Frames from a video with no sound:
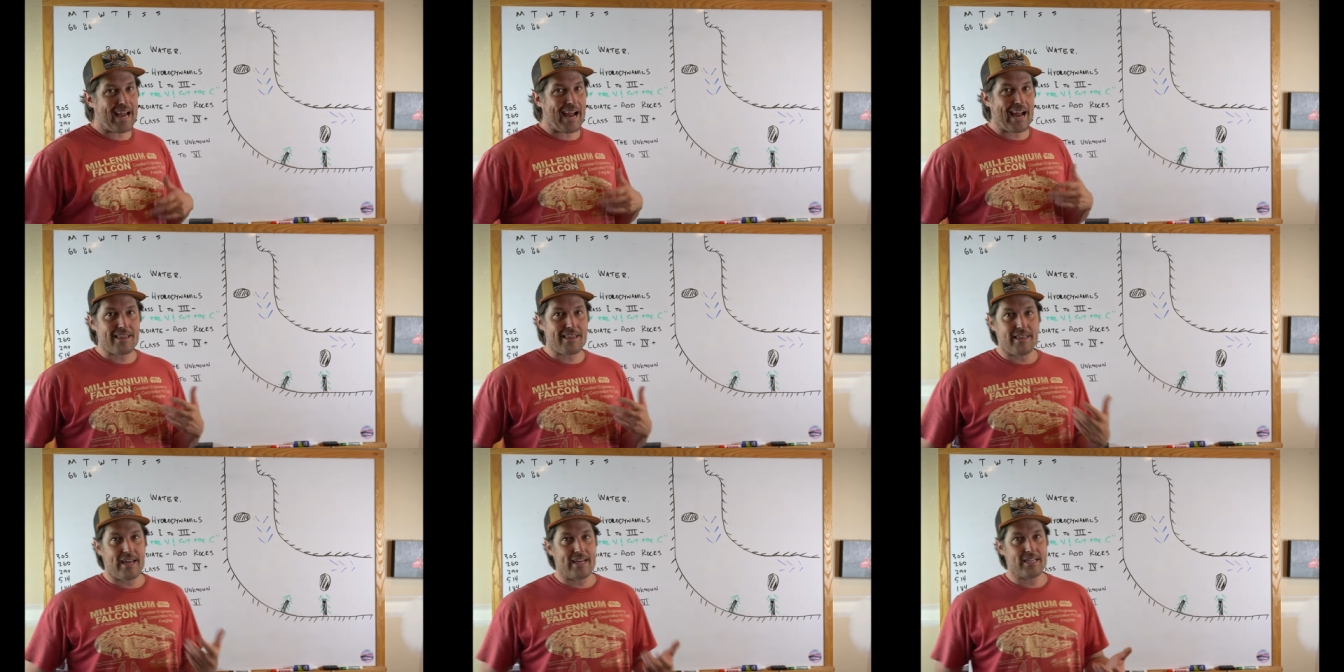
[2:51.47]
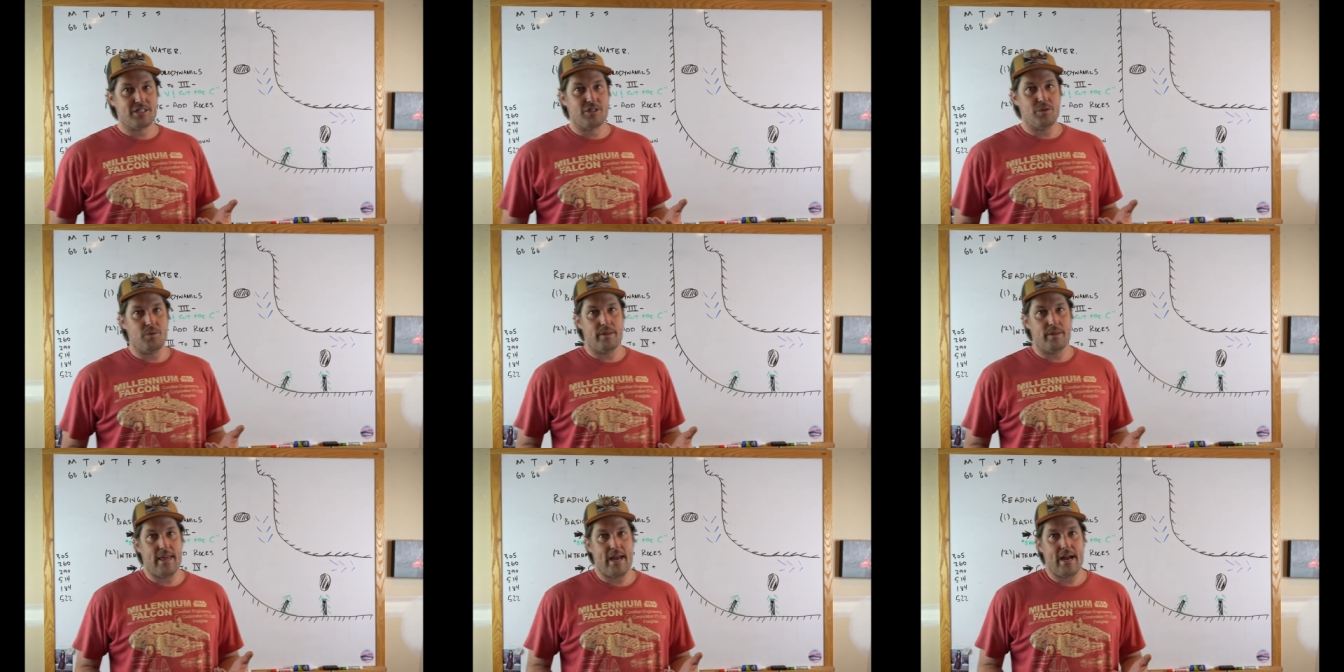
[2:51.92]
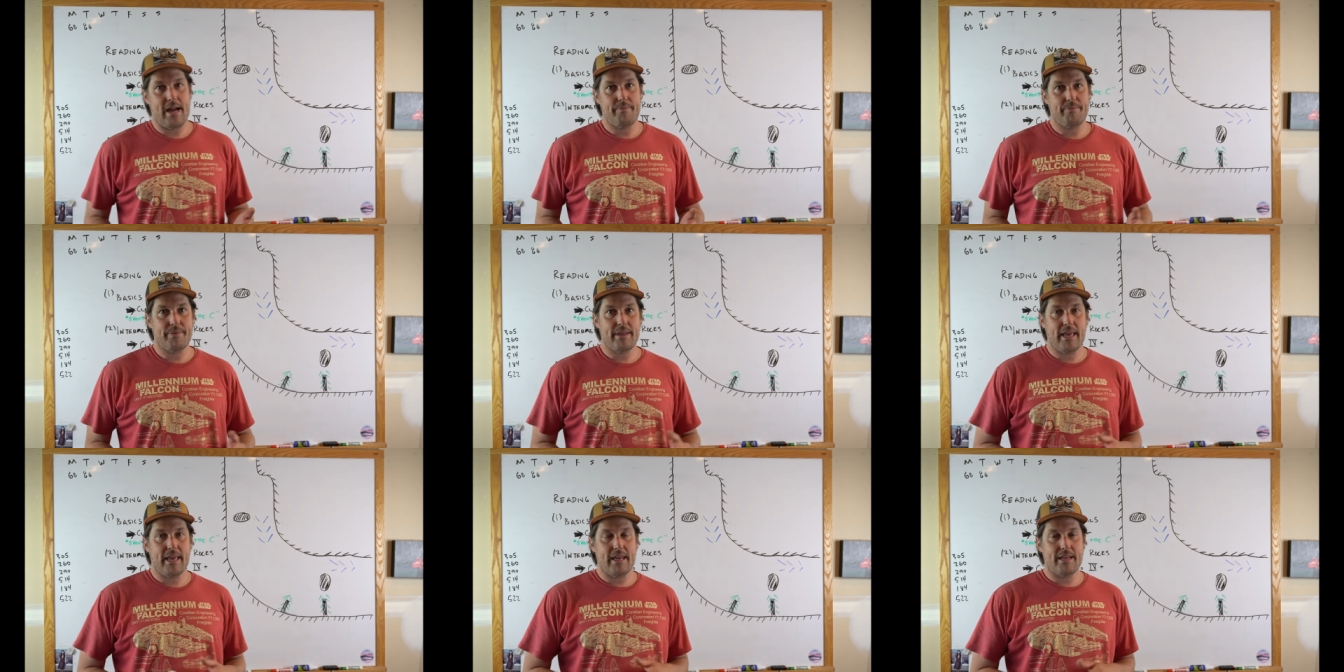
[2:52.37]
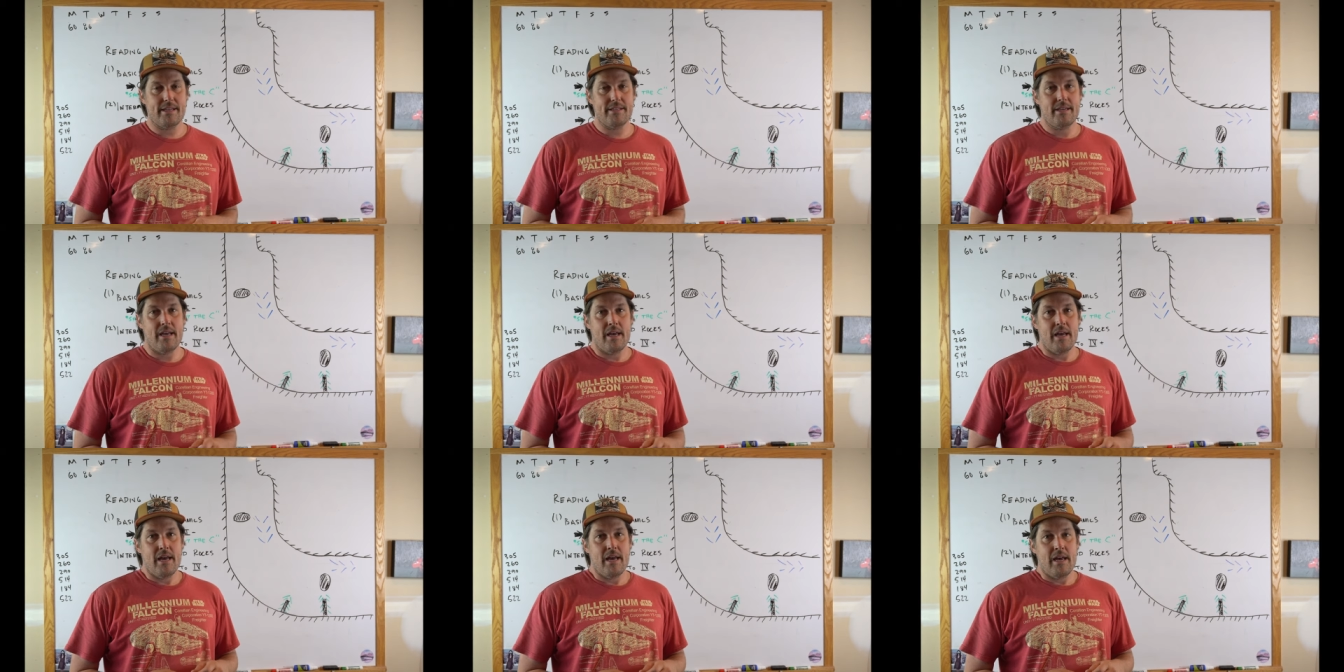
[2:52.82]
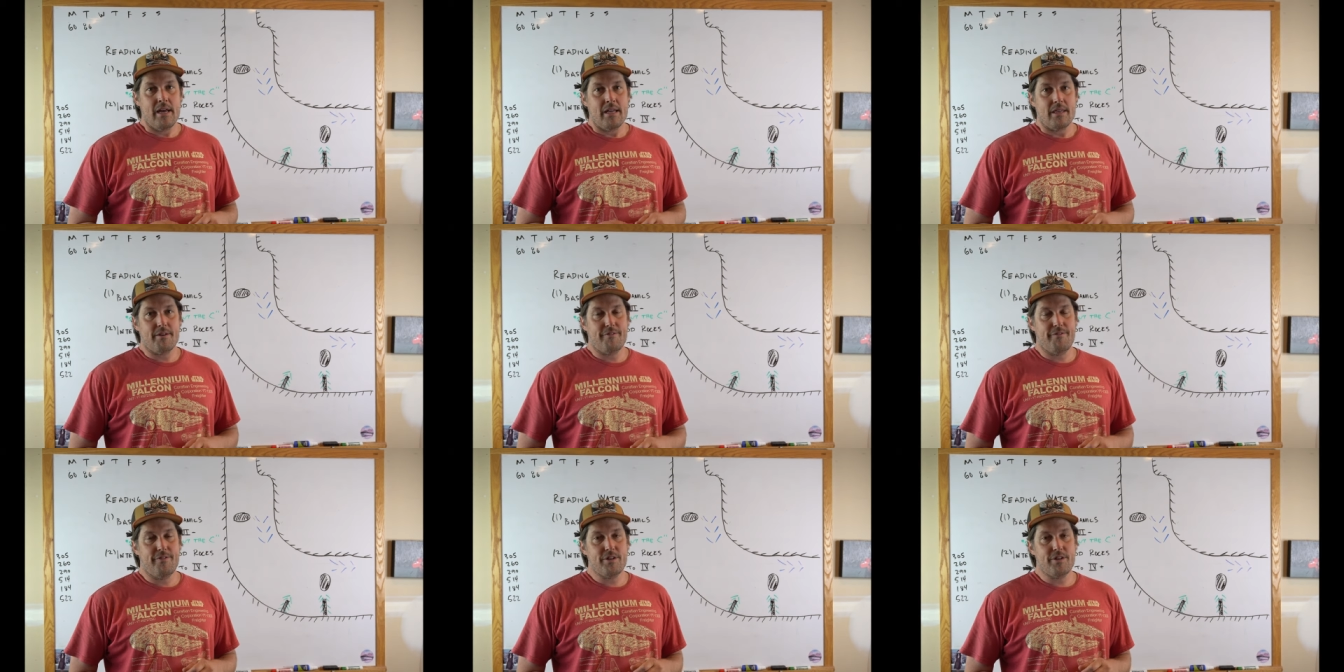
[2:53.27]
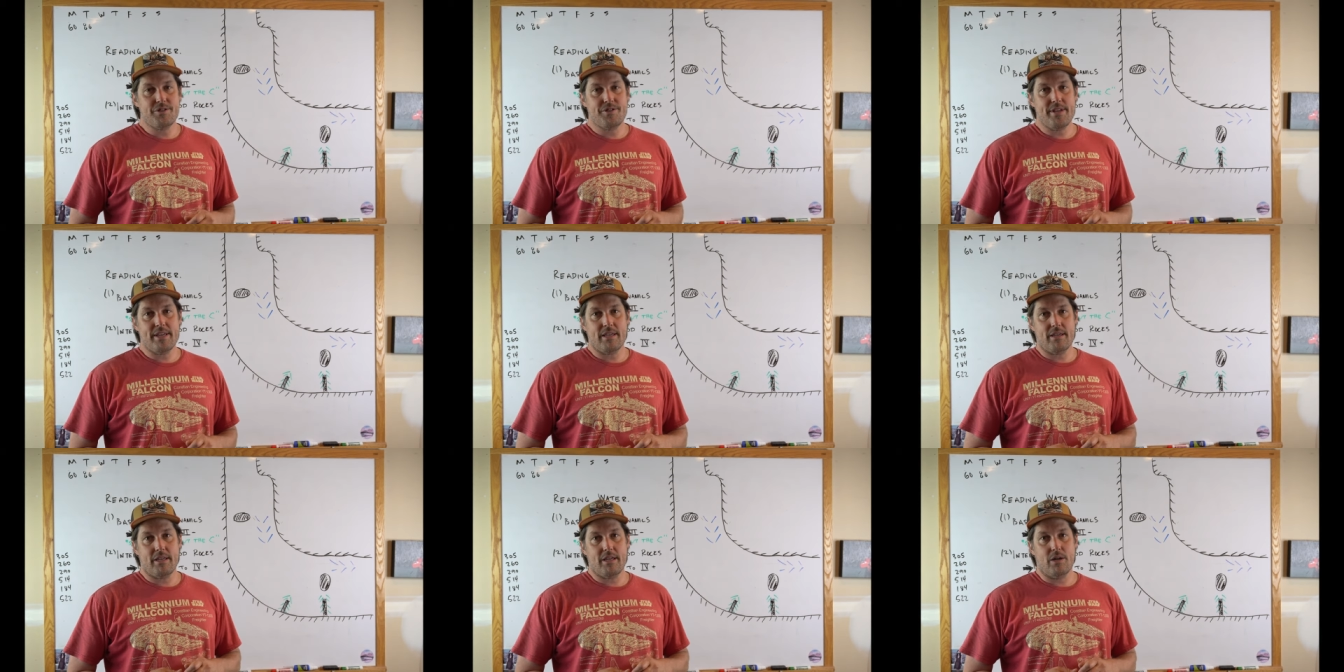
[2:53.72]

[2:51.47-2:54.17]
I like doing that. And the first thing,